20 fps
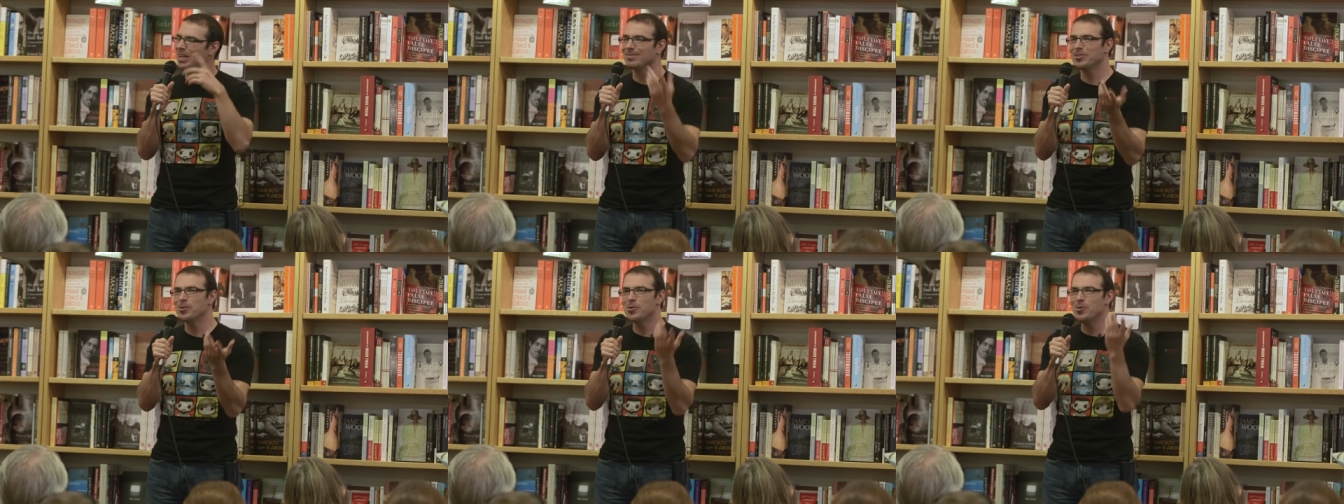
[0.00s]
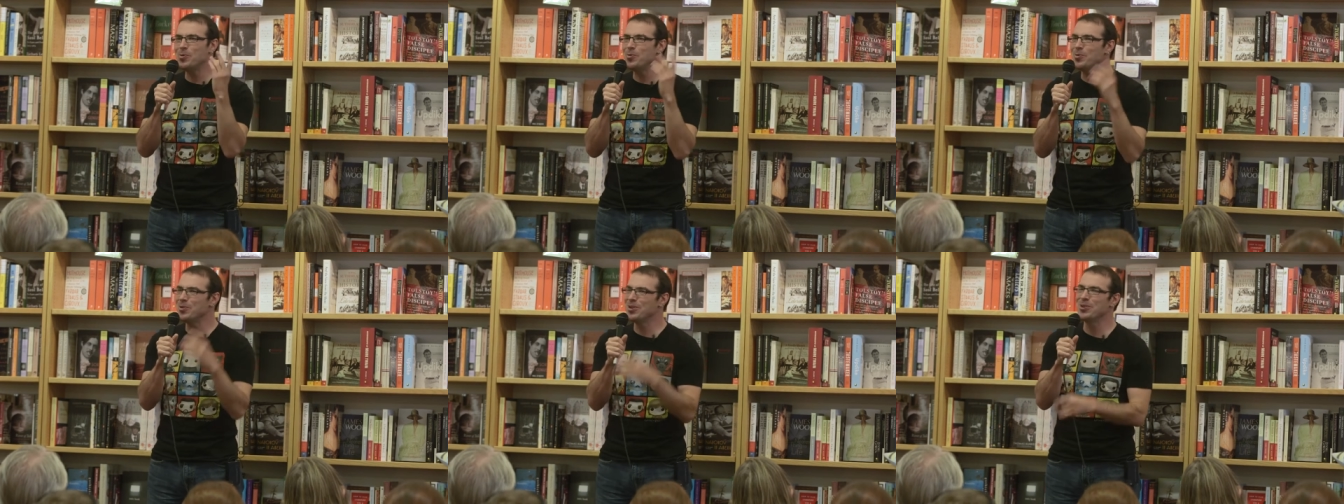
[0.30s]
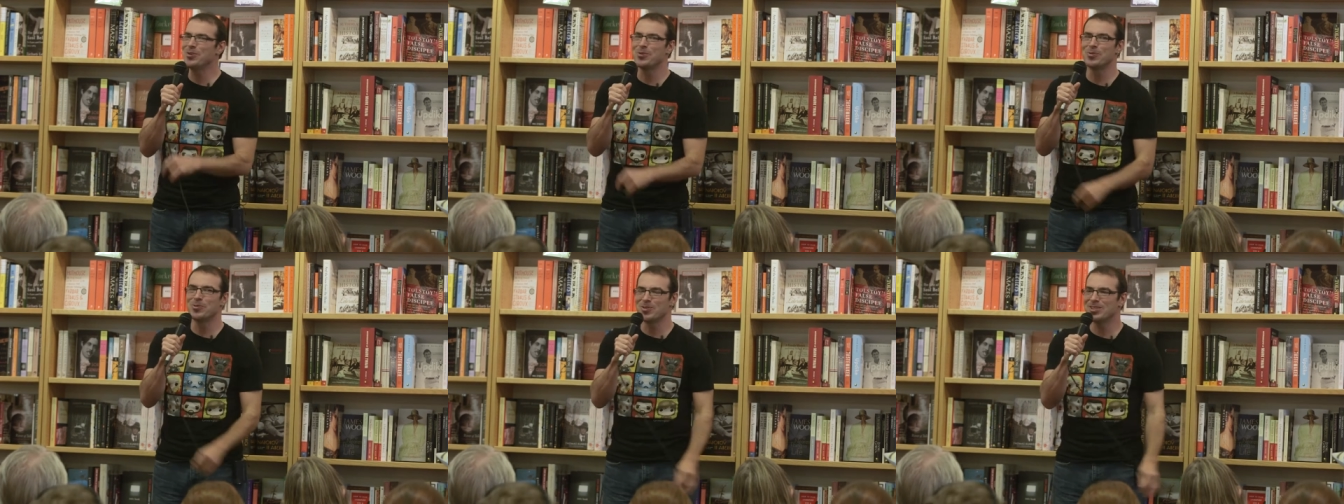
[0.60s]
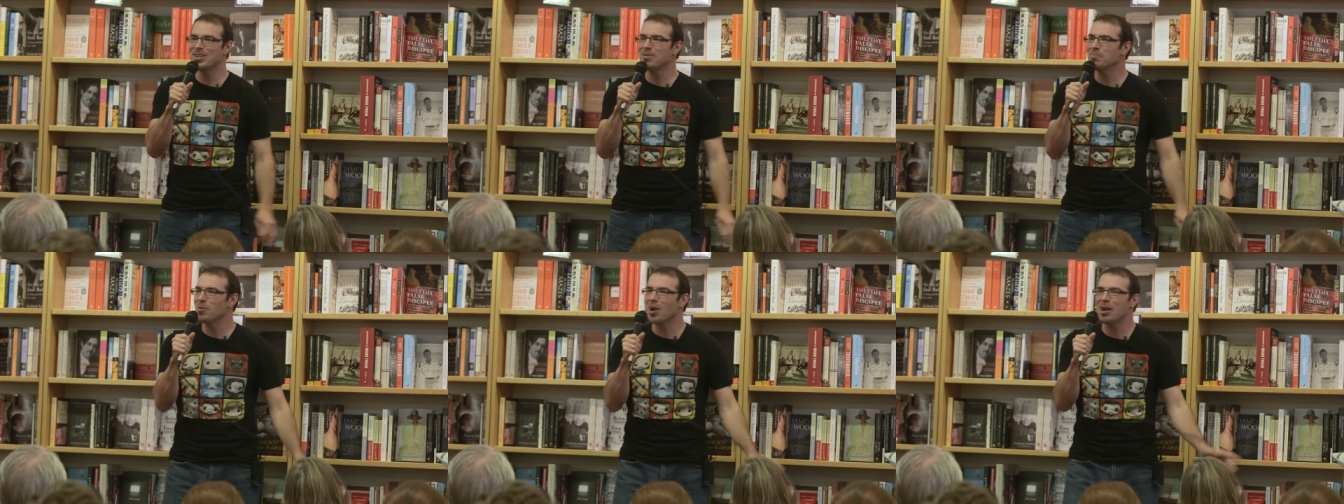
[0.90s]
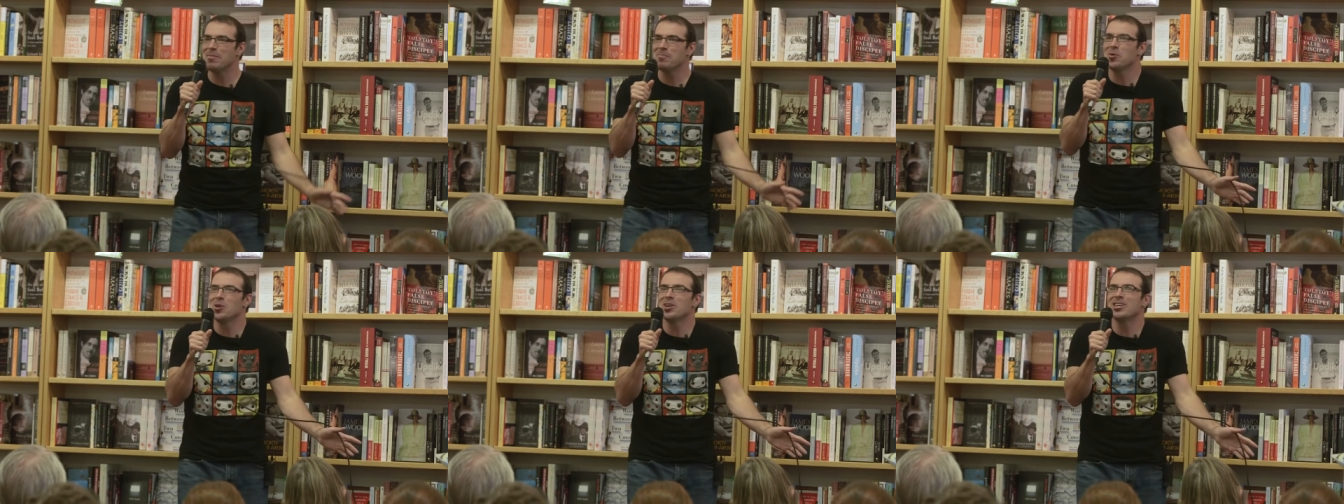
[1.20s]
who knew?
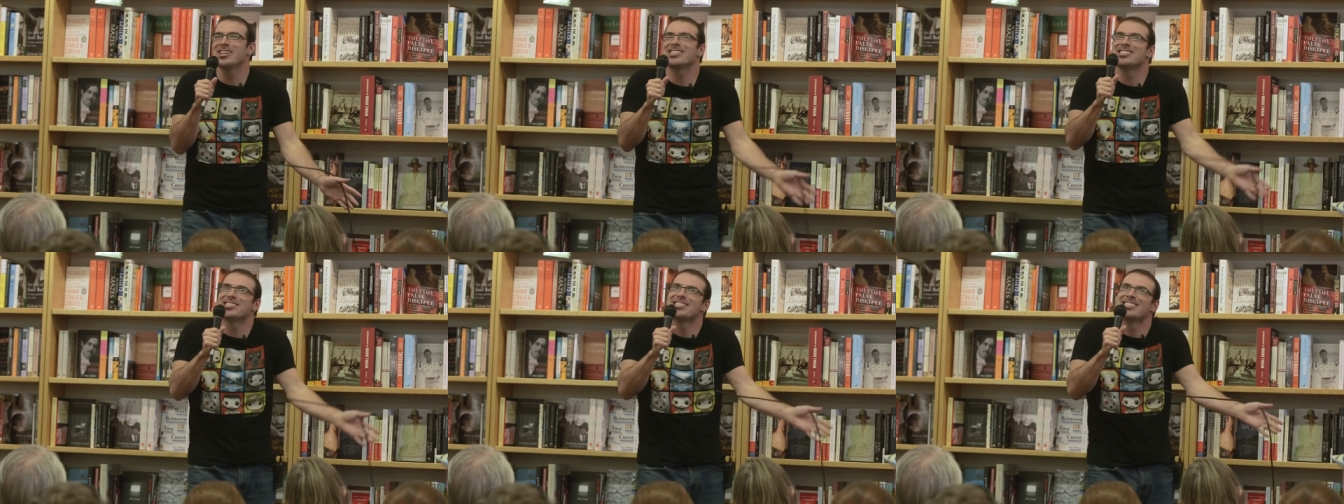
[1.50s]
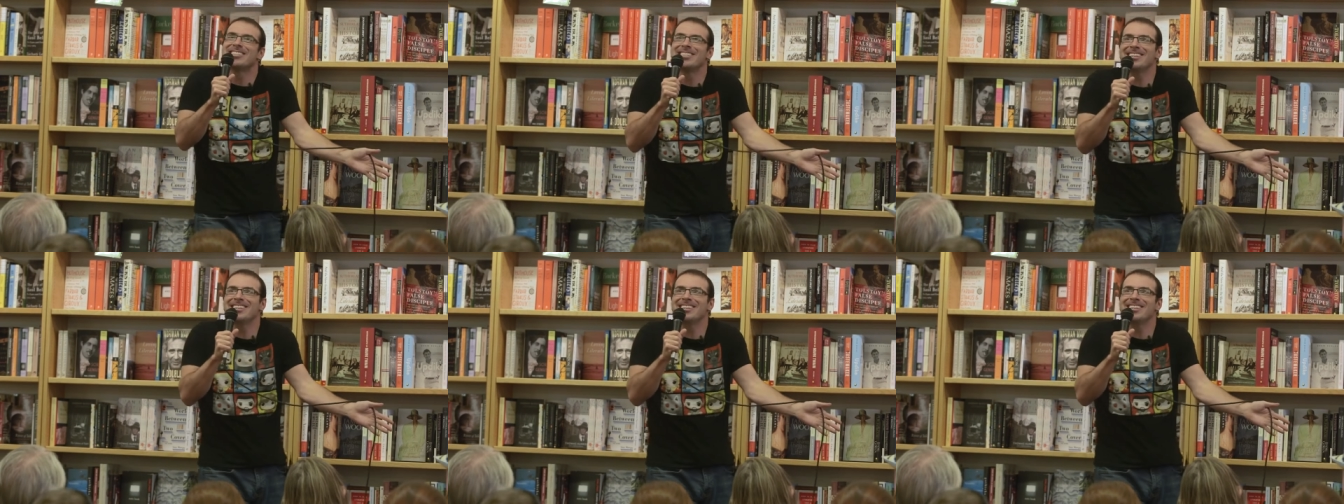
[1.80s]
Subprime mortgages,